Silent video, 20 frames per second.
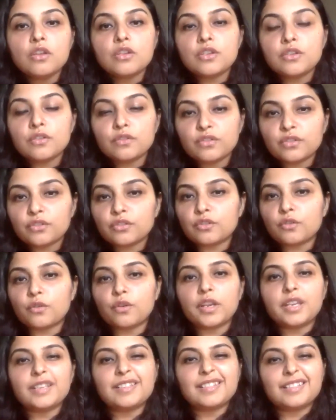user
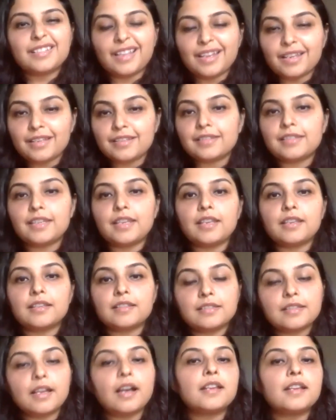stories, slicing,
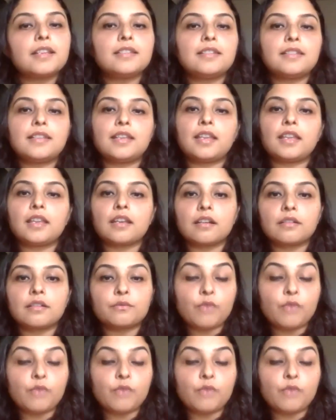sizing,